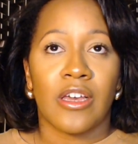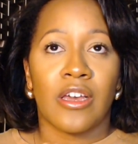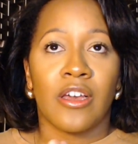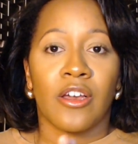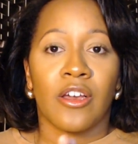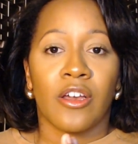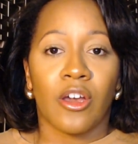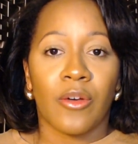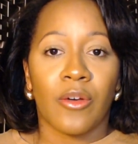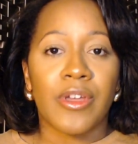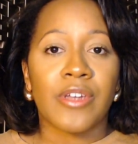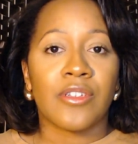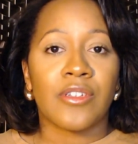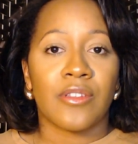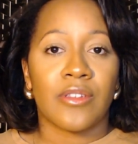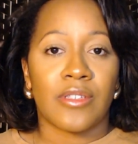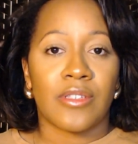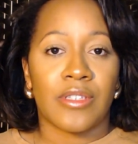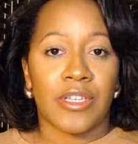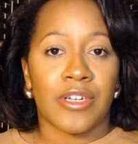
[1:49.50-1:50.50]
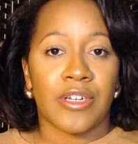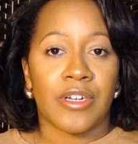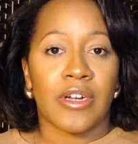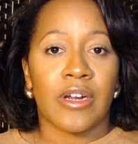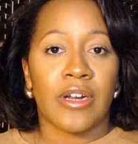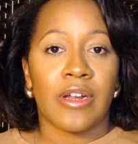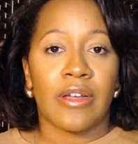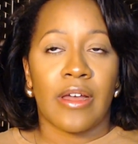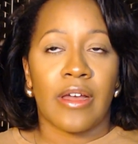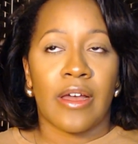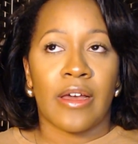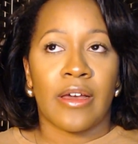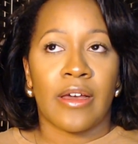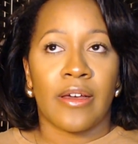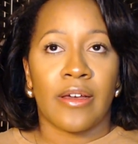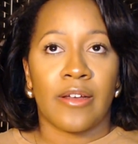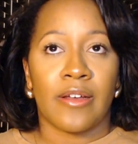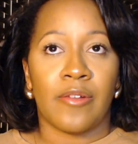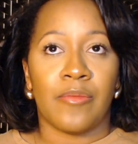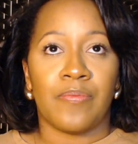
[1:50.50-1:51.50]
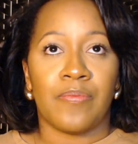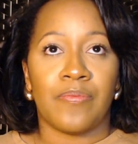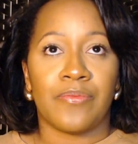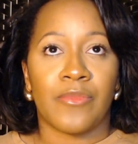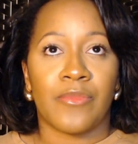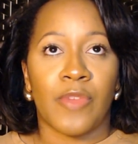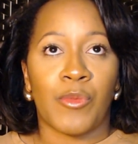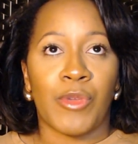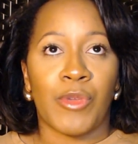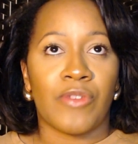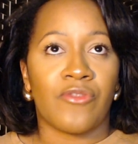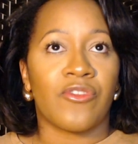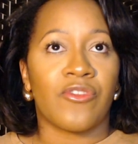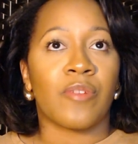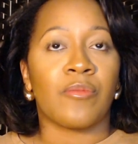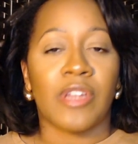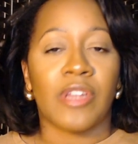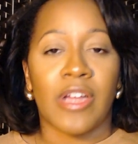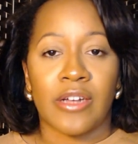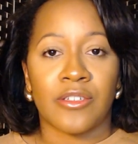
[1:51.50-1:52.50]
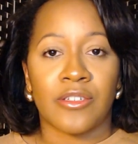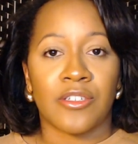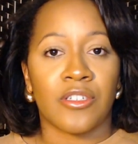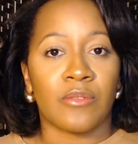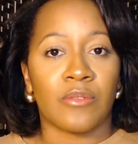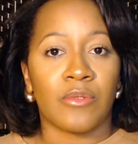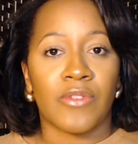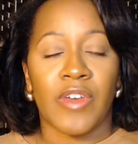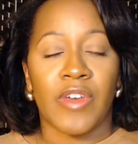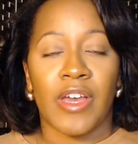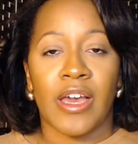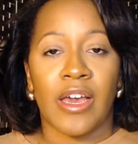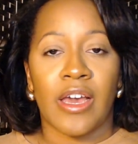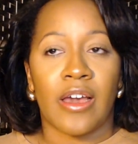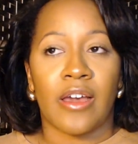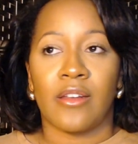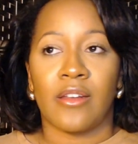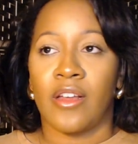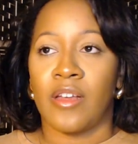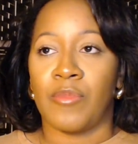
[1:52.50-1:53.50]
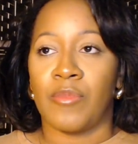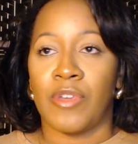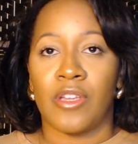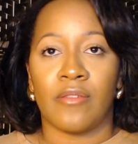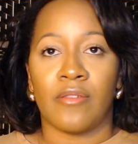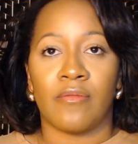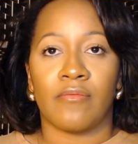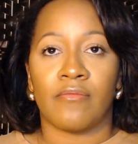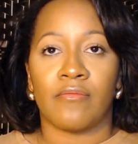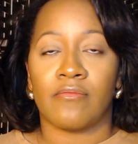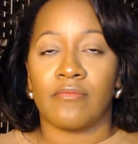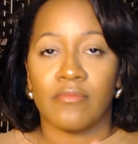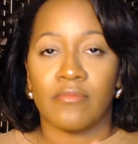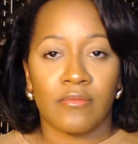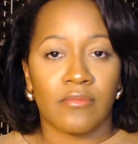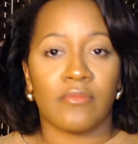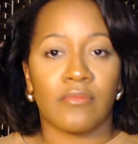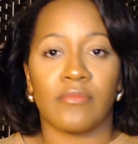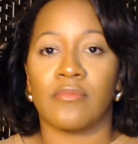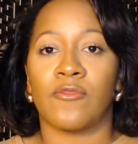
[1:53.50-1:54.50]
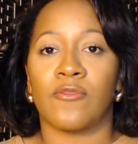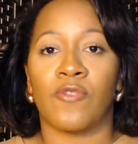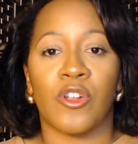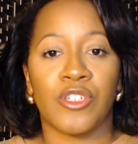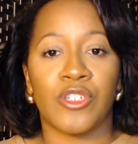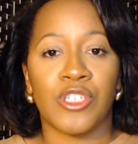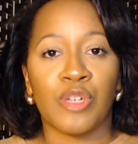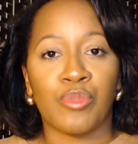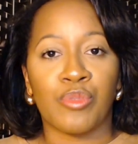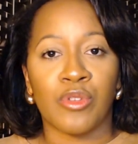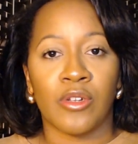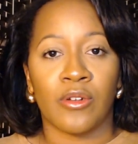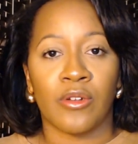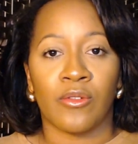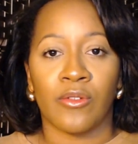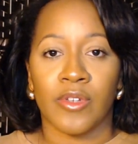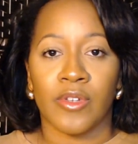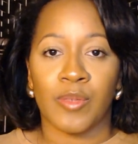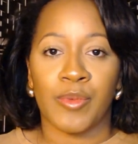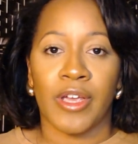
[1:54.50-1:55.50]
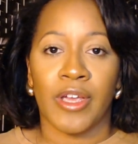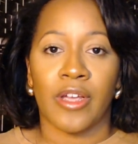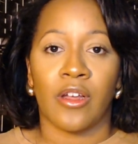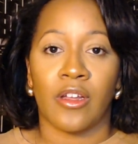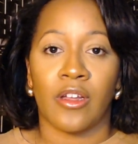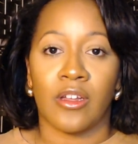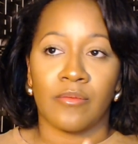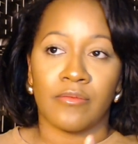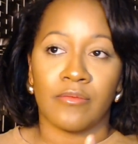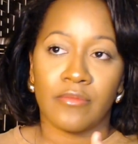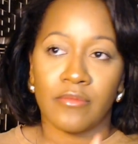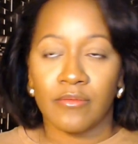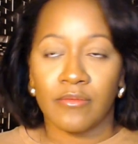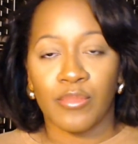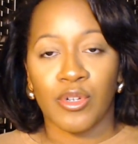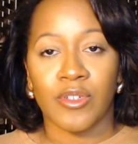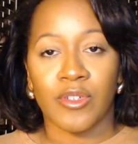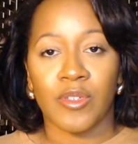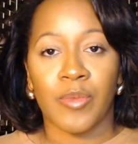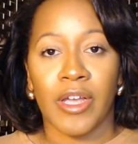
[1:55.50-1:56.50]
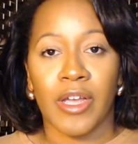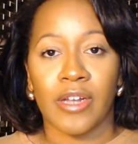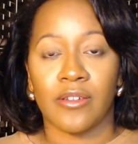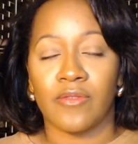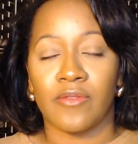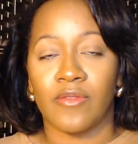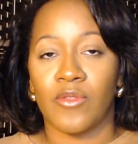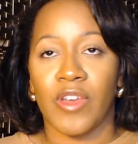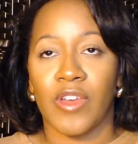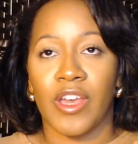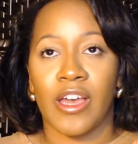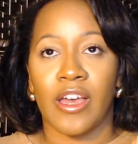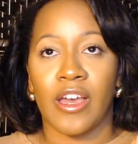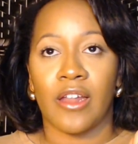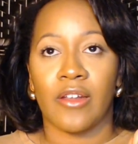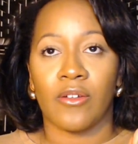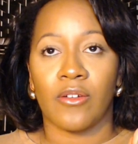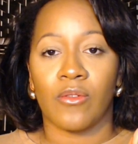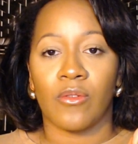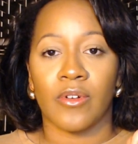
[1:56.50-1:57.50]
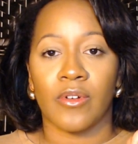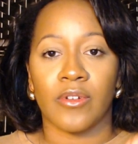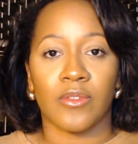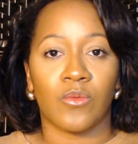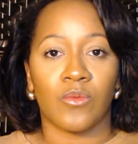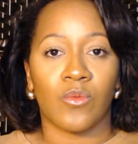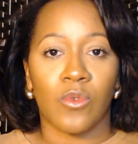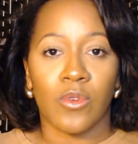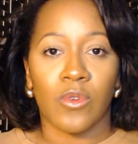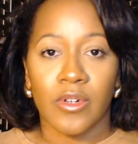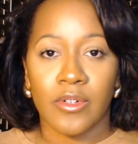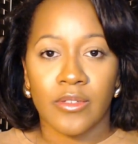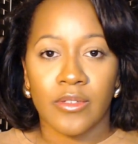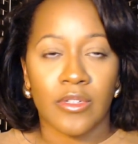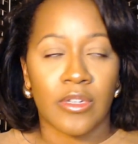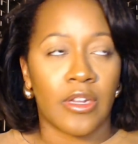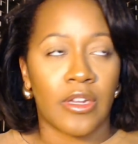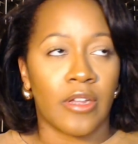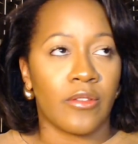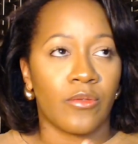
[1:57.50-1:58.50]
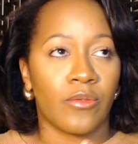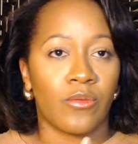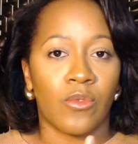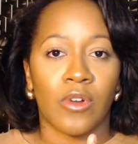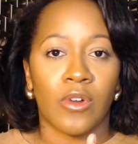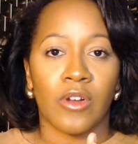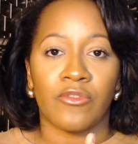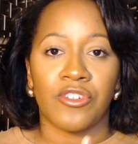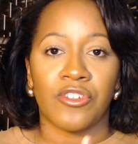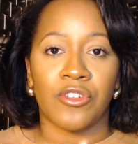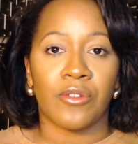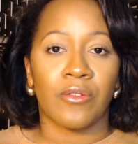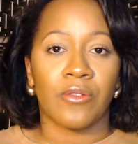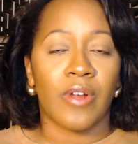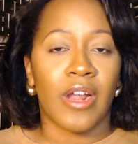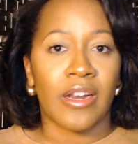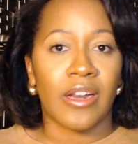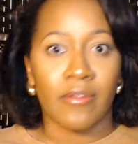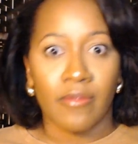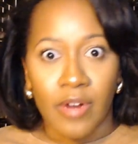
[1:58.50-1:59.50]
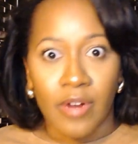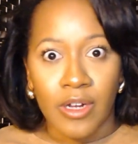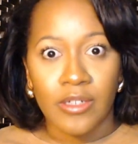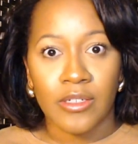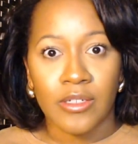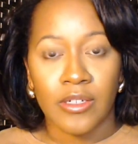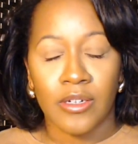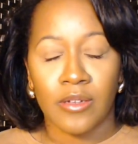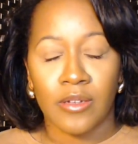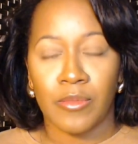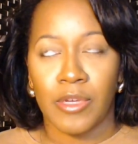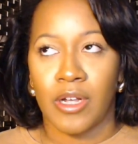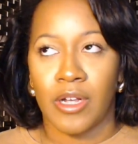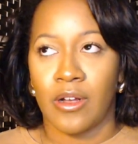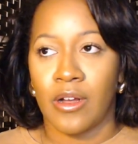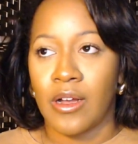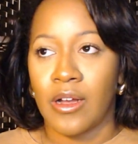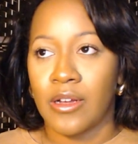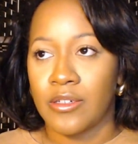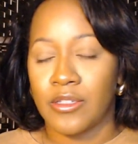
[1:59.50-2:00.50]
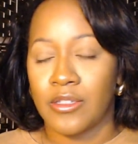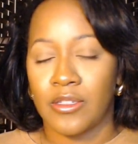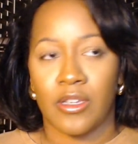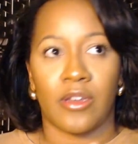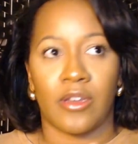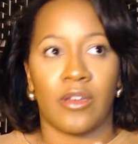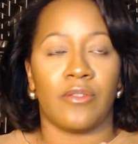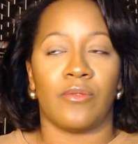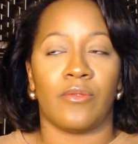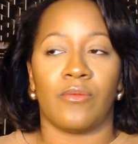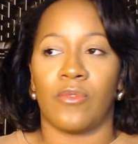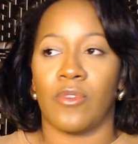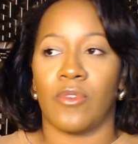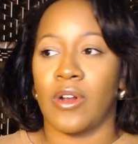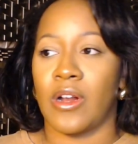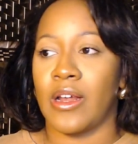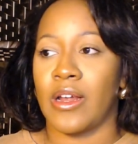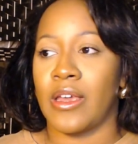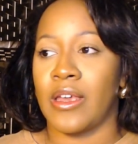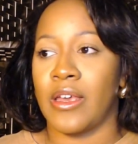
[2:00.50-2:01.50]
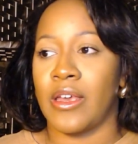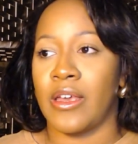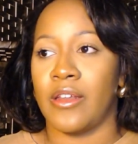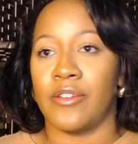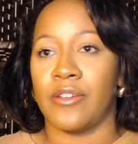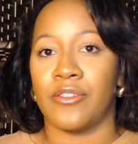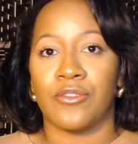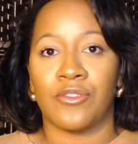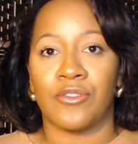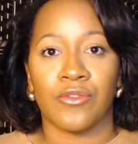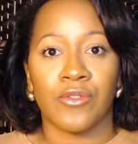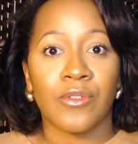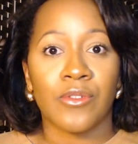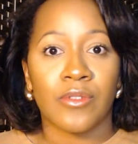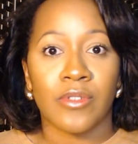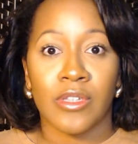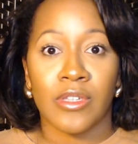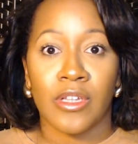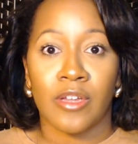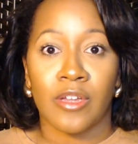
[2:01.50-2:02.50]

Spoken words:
going into this year, from last year we've had, on a geopolitical perspective, we've had, of course, wars. The war in Ukraine and Russia. Oh my gosh, the war in Jerusalem